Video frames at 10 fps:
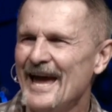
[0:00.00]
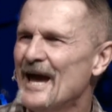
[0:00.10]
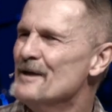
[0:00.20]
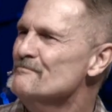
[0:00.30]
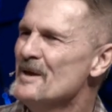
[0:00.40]

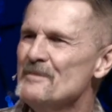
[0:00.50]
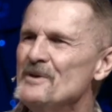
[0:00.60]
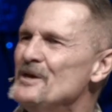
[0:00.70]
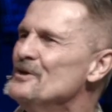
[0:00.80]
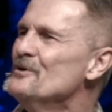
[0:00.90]
And
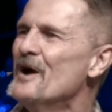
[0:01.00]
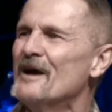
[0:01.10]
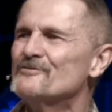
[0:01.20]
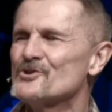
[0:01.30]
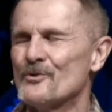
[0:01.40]
maybe you
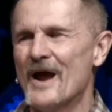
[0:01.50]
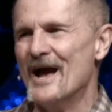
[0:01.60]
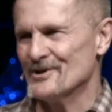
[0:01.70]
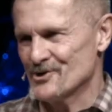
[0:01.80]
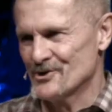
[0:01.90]
have
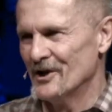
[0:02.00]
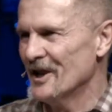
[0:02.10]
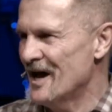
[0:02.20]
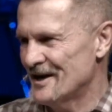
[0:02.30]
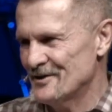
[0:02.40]
trashed a
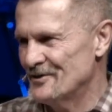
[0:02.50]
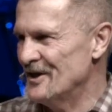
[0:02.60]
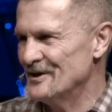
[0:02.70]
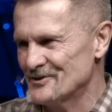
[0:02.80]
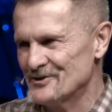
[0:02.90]
lot of
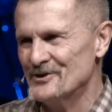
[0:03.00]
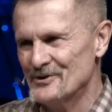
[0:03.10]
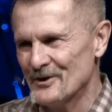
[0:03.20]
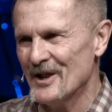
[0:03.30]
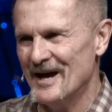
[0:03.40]
things in
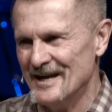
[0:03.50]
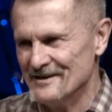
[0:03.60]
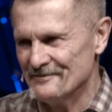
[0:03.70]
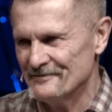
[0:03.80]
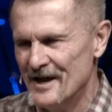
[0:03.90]
your
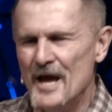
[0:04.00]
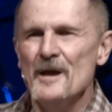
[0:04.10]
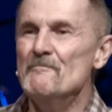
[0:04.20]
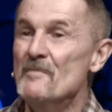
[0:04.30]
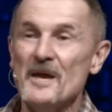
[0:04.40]
life.
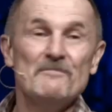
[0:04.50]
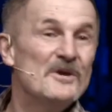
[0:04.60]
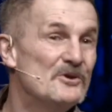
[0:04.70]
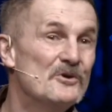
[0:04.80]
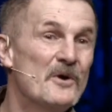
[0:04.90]
Maybe
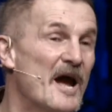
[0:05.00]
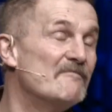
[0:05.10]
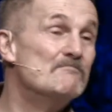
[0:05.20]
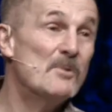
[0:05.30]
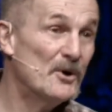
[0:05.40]
you
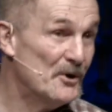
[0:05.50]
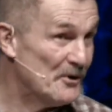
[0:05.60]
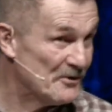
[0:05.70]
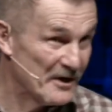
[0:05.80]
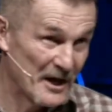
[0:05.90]
have
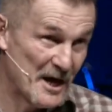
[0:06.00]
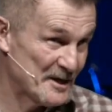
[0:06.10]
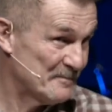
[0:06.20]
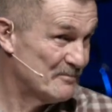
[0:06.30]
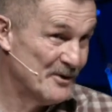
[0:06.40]
burned a
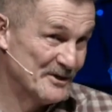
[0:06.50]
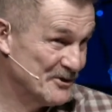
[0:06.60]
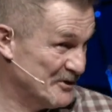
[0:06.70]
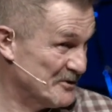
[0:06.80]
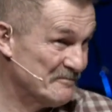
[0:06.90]
lot of
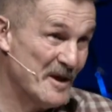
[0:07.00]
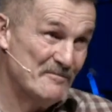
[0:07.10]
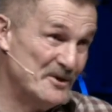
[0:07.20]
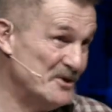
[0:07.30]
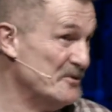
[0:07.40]
bridges.
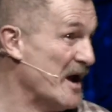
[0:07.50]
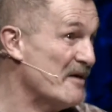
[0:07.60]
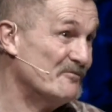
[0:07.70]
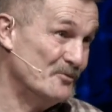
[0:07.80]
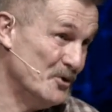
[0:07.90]
Maybe you
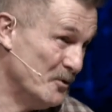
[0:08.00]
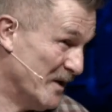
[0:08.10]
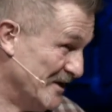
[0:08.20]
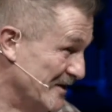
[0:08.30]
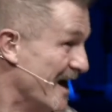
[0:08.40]
have
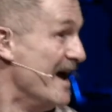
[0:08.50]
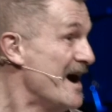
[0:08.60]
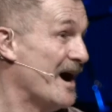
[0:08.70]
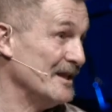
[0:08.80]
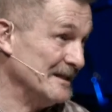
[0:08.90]
ruined
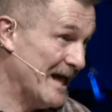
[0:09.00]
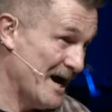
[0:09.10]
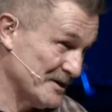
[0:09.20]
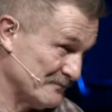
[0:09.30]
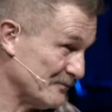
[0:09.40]
a
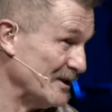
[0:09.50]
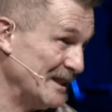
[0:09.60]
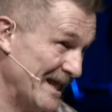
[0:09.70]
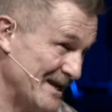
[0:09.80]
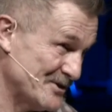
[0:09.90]
lot of
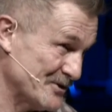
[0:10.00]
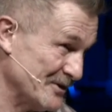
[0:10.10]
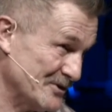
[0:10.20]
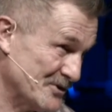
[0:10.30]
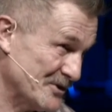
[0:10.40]

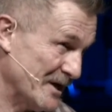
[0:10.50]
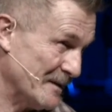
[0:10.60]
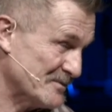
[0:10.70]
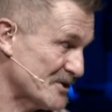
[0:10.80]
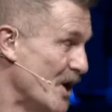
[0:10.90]

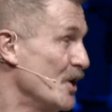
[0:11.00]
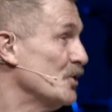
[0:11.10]
relationships.